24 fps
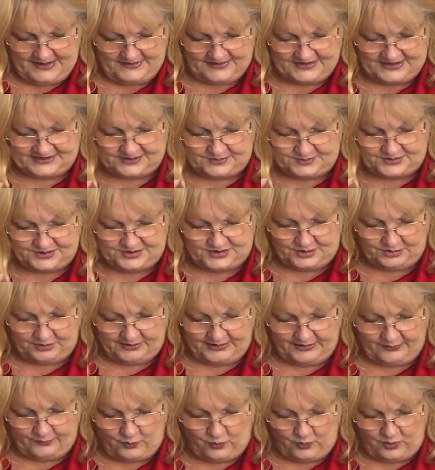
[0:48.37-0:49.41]
This was
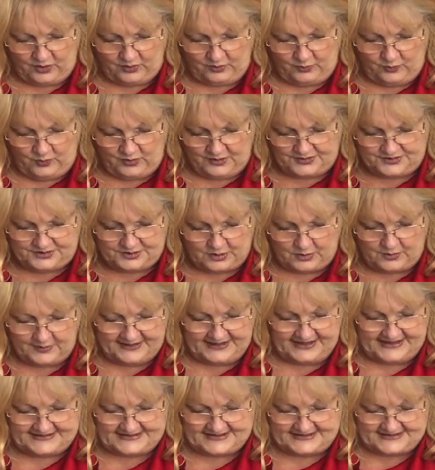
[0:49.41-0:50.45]
during World War II. Oh, and
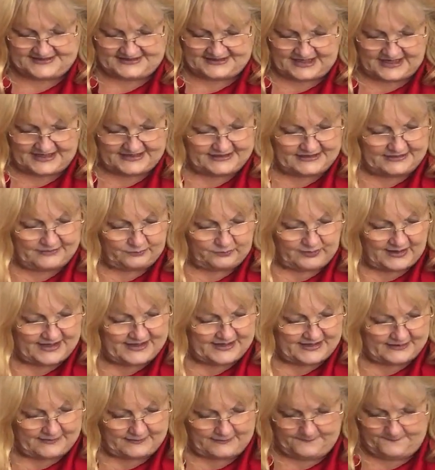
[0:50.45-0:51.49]
he did sign it right
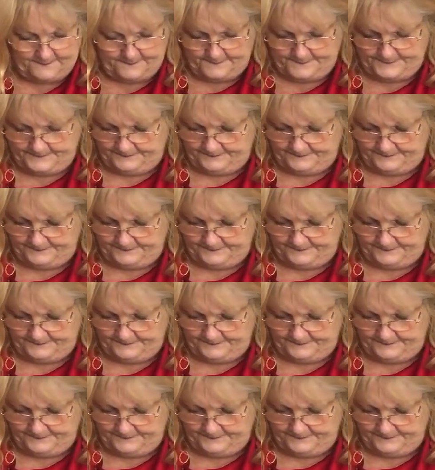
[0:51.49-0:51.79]
here.